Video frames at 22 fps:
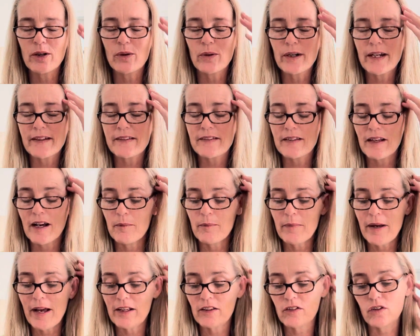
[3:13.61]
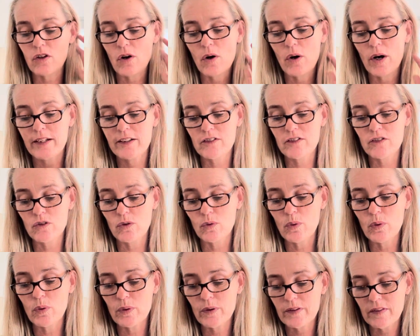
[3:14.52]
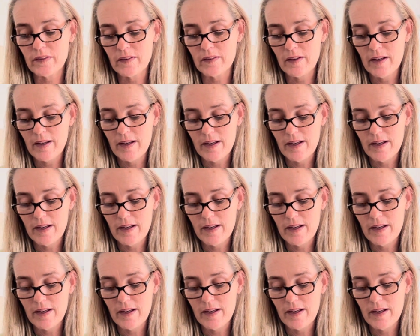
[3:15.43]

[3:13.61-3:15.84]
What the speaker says: or get some outside source